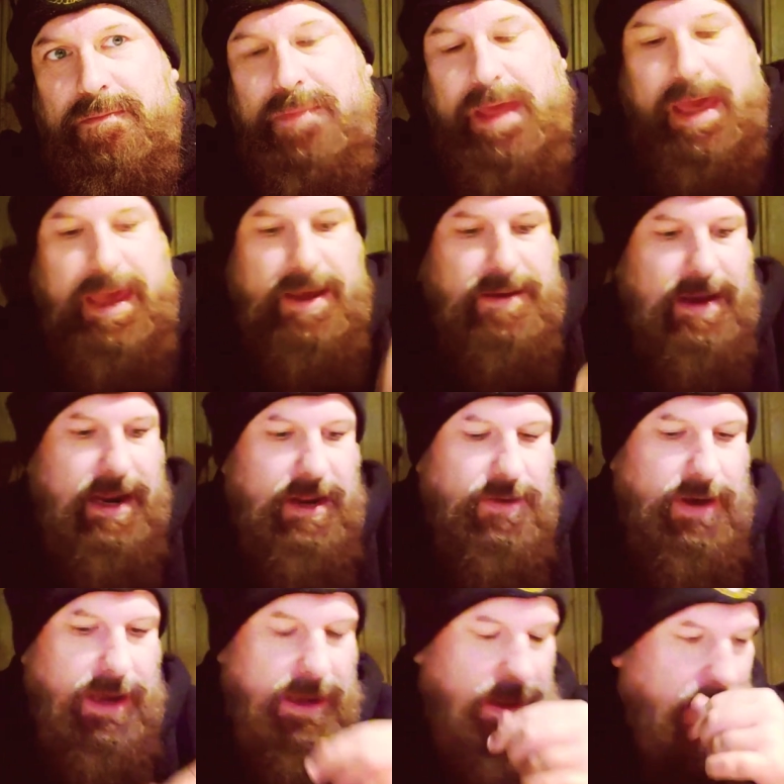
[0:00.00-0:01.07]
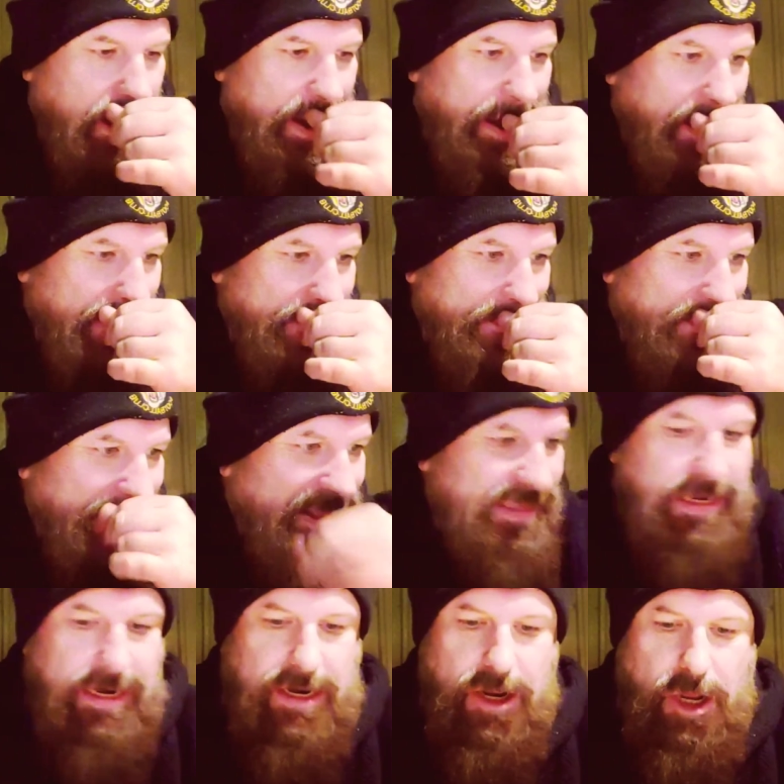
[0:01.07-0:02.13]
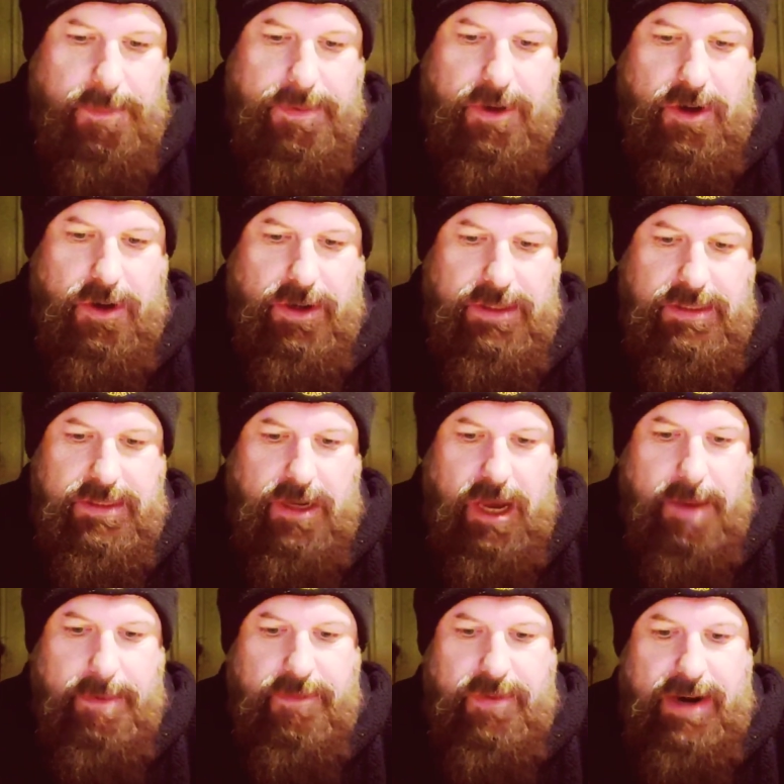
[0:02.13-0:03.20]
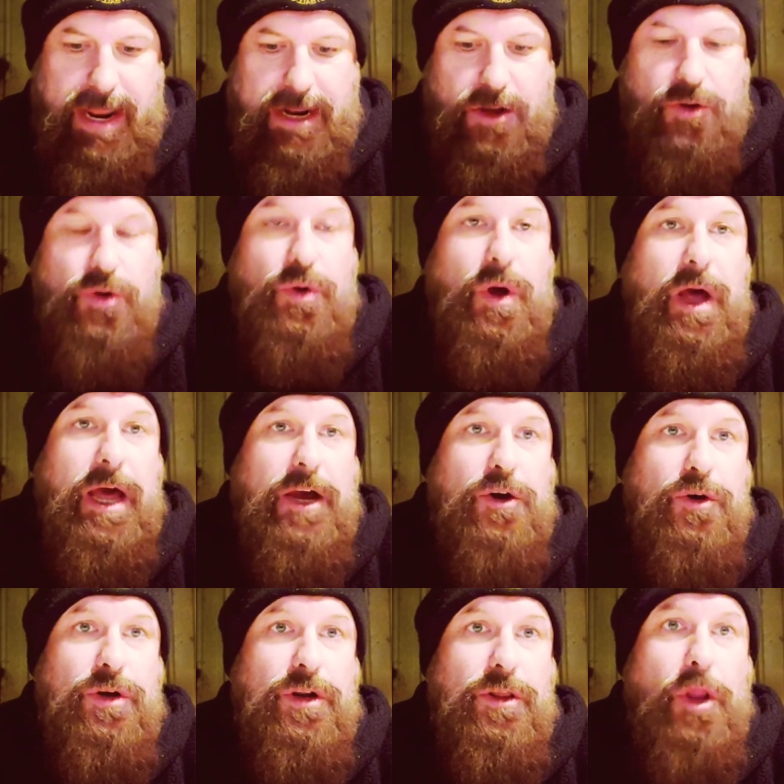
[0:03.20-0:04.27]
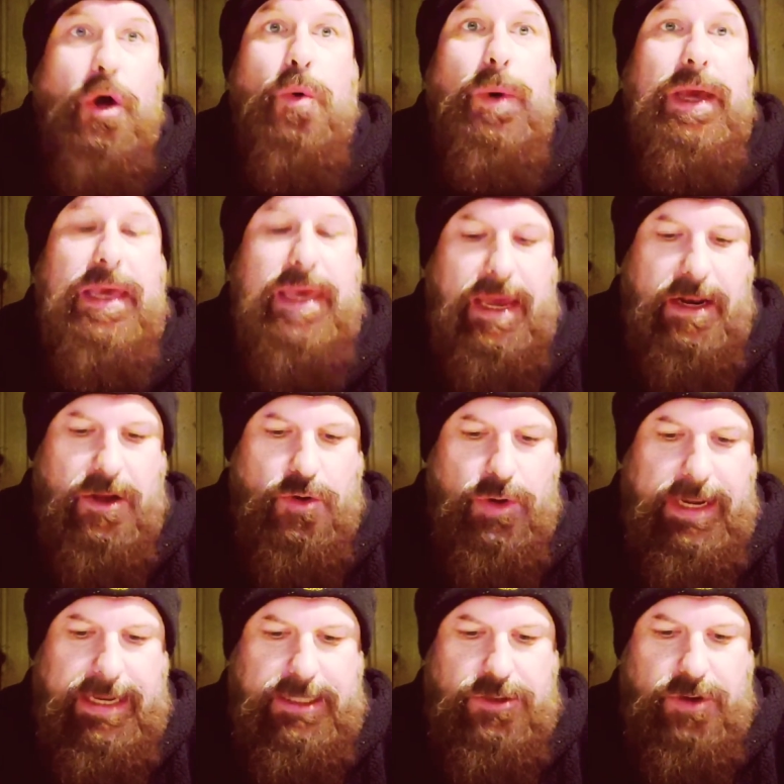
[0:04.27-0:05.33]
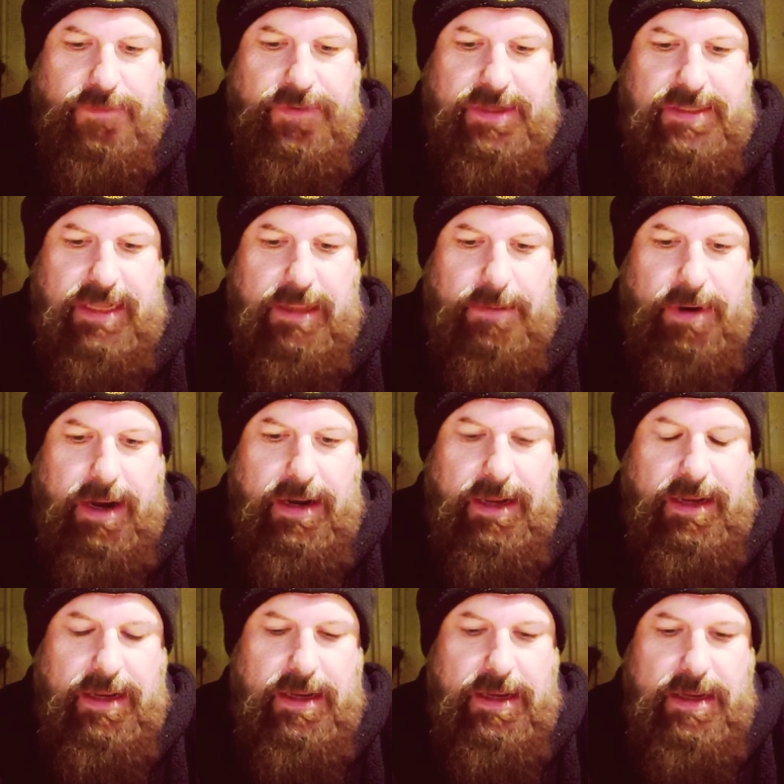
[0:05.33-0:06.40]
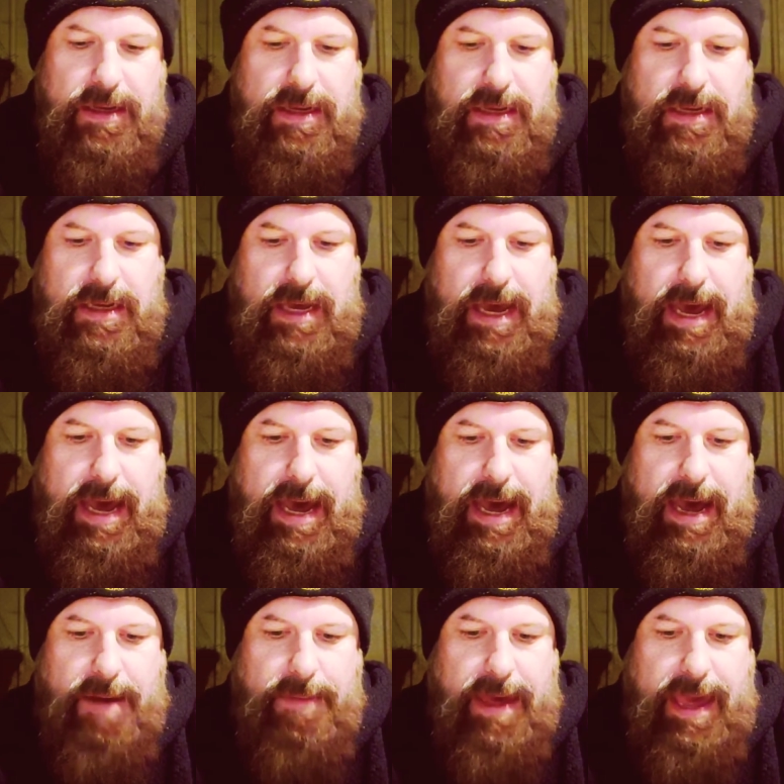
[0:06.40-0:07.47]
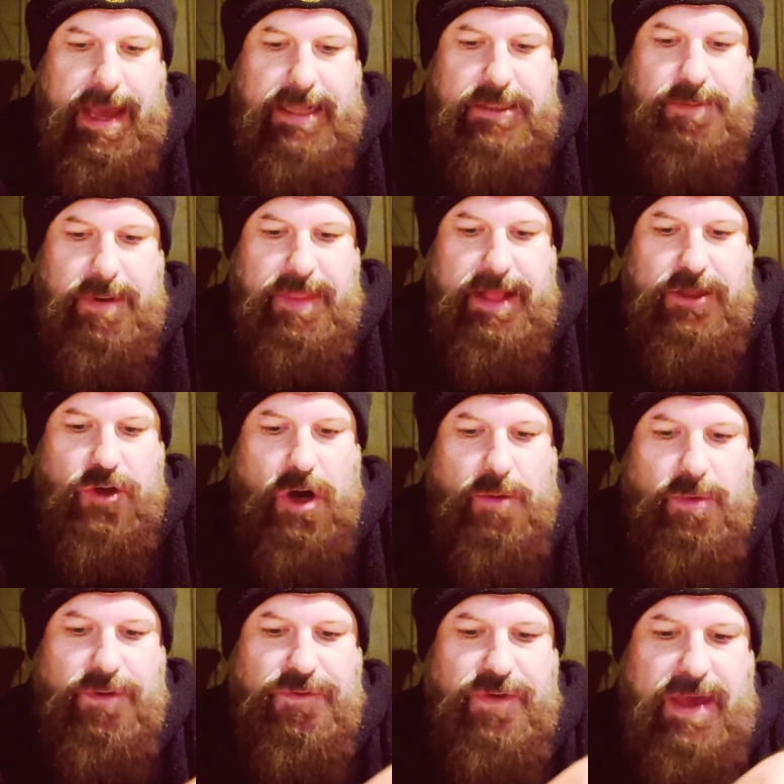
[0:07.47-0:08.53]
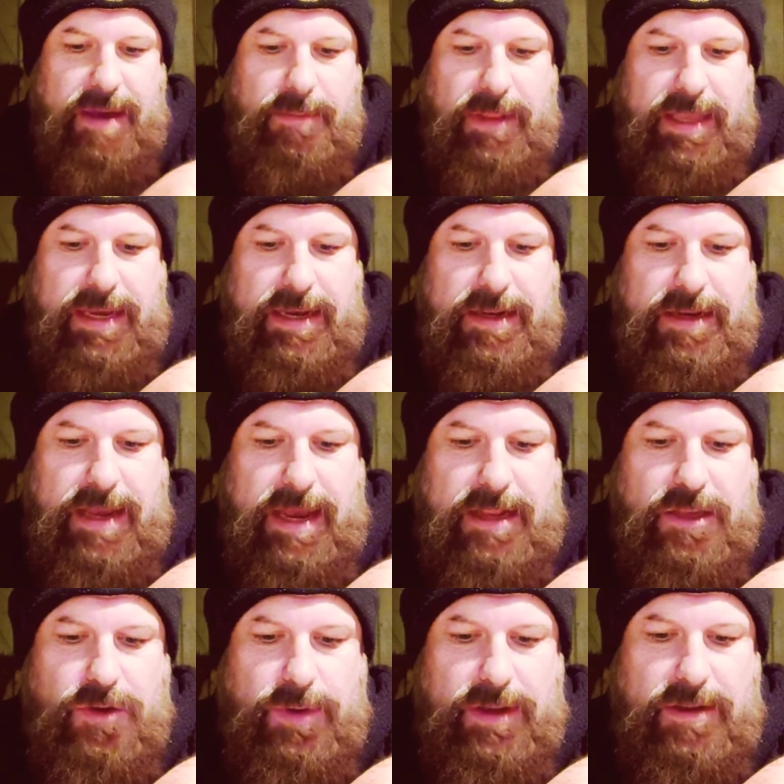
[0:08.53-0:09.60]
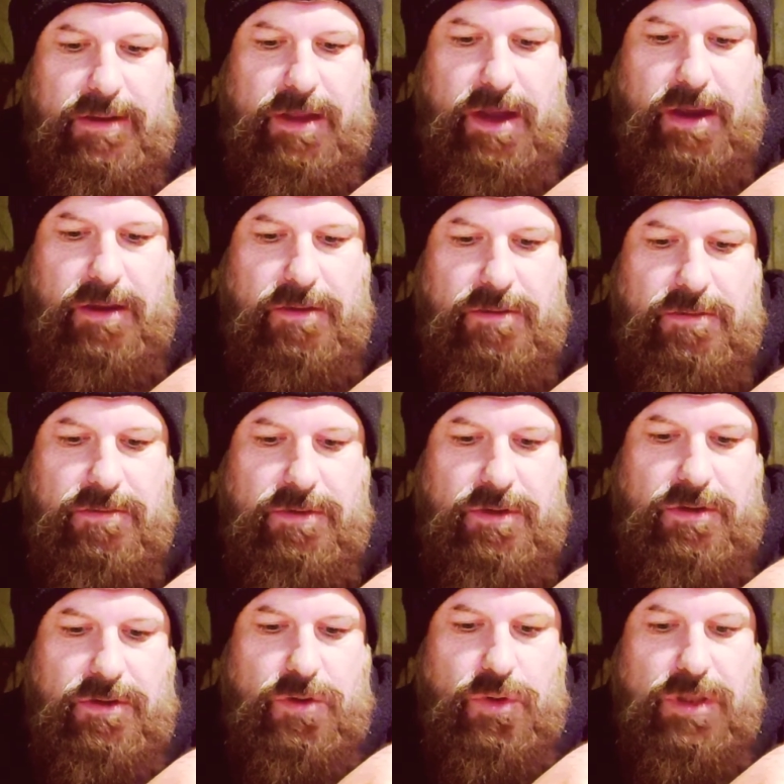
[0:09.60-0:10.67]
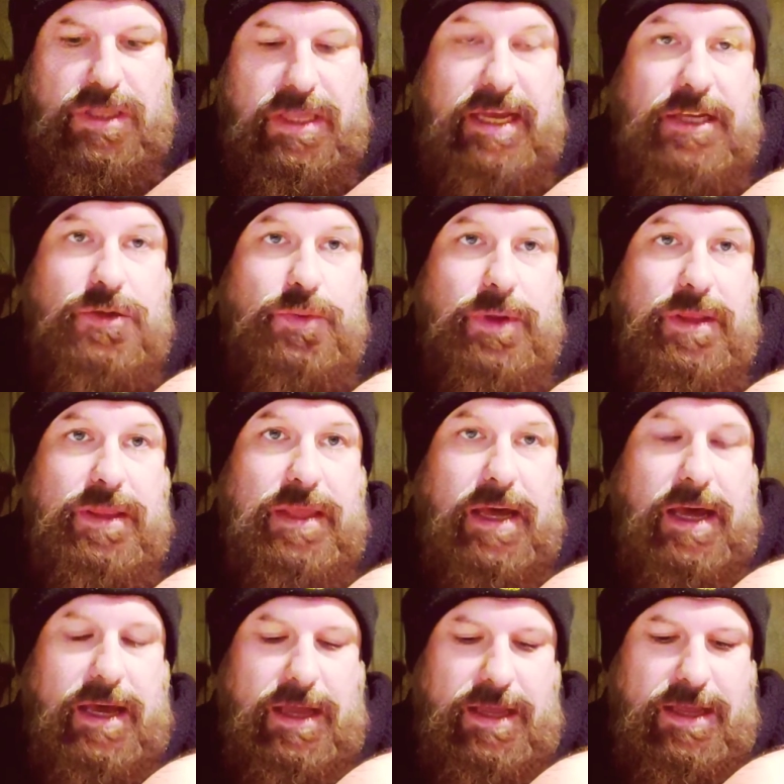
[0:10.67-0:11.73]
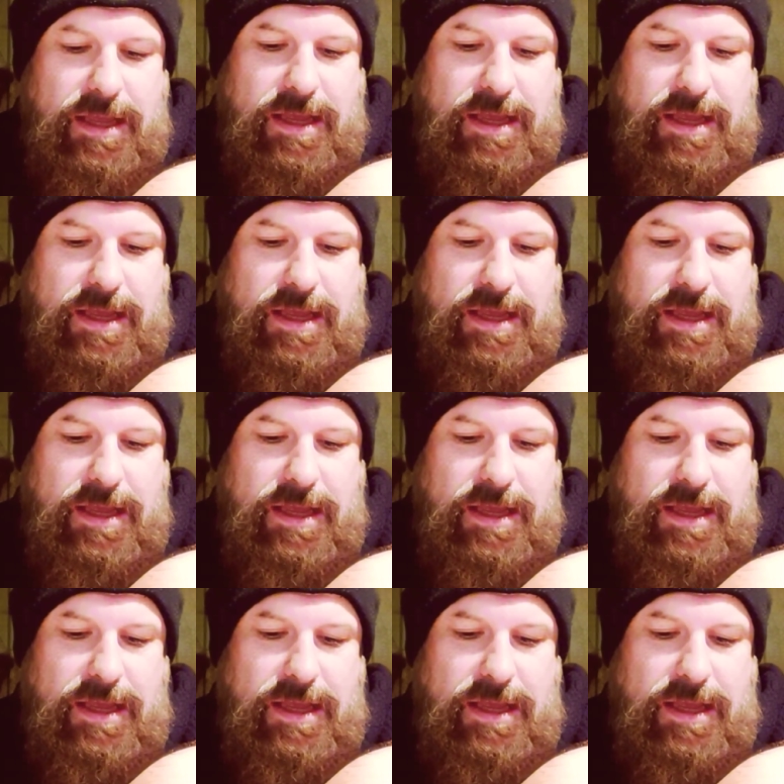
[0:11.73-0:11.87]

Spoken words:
Yeah, anyway, let's cut it open, guys. I hope everyone had a good long weekend, a good Easter if you celebrate it, and spent that time with family and doing, you know, good things with the